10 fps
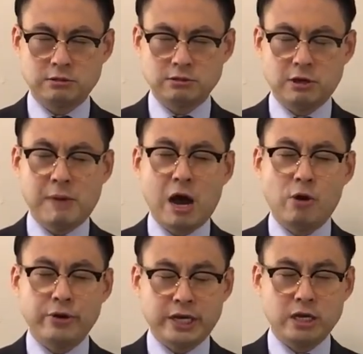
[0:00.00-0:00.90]

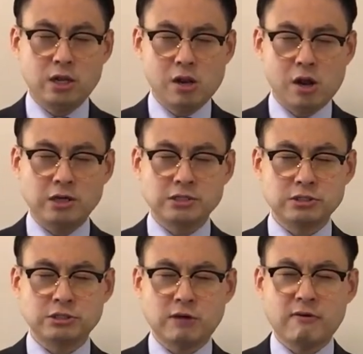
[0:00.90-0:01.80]
Somehow he lost
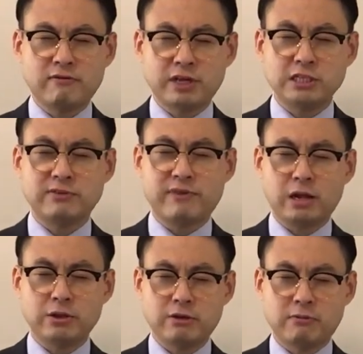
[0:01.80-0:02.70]
some of his
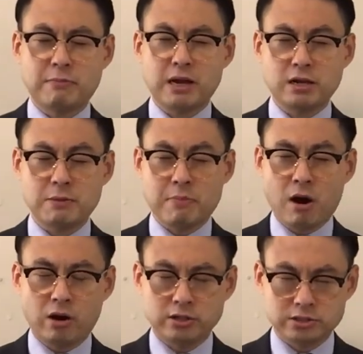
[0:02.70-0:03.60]
valuable bodily
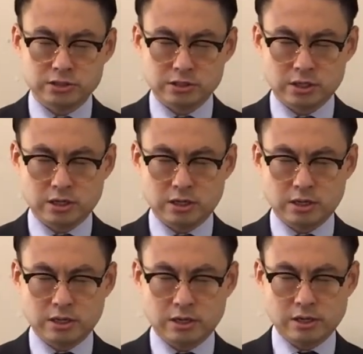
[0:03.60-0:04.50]
parts.
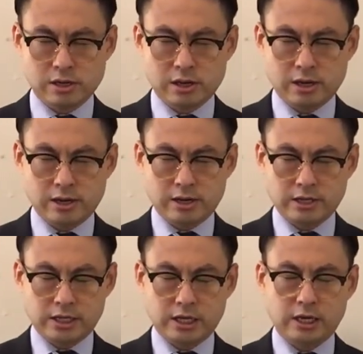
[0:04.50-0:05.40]

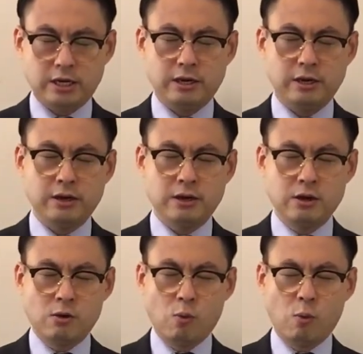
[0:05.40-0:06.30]
He
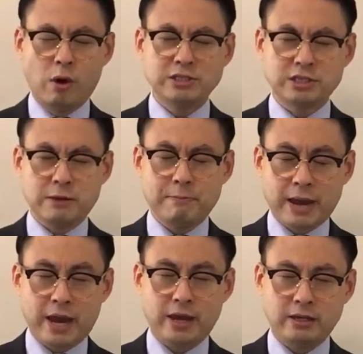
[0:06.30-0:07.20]
was in
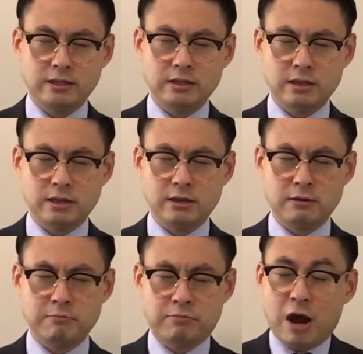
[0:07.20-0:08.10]
pain.
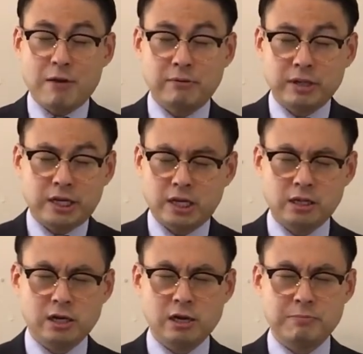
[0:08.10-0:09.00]
Probably he
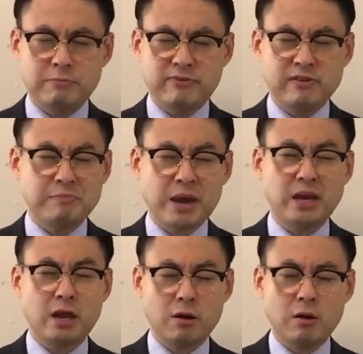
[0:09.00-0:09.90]
did not feel pain
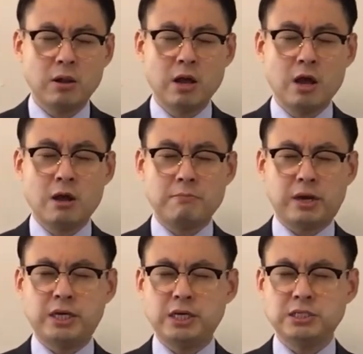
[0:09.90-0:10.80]
at all,
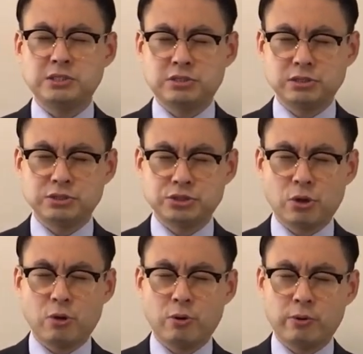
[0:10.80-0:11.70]
but he still
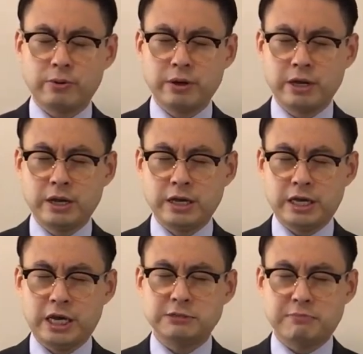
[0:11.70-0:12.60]
saw
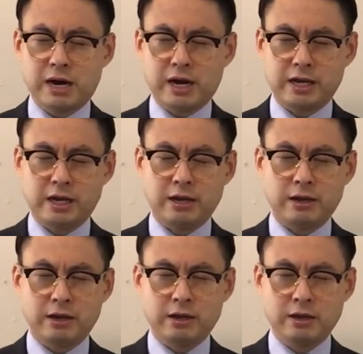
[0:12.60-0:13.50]
his body
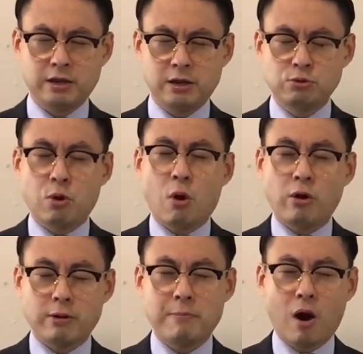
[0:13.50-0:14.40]

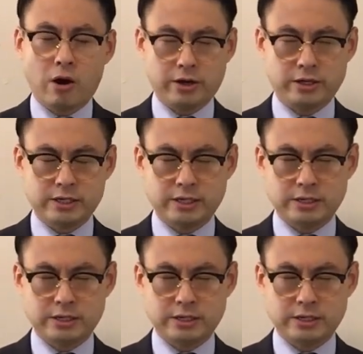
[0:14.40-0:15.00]
torn apart